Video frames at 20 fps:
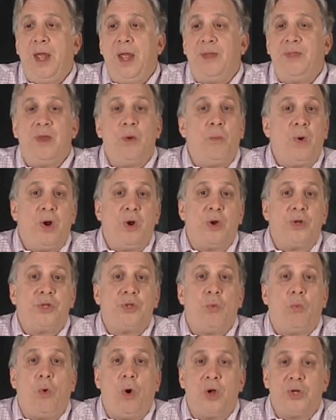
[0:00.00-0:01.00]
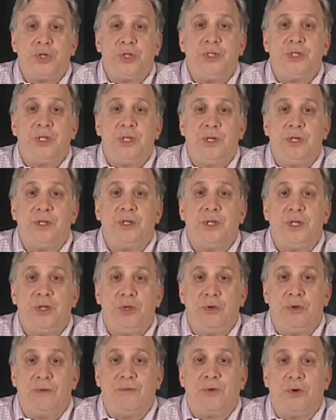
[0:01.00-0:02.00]
and then went on to Washington and Lee
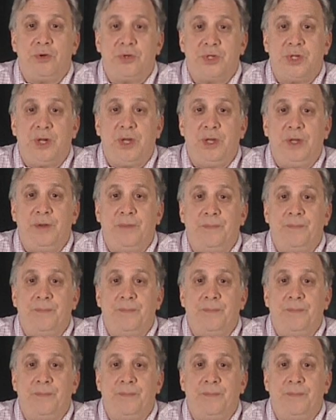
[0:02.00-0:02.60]
University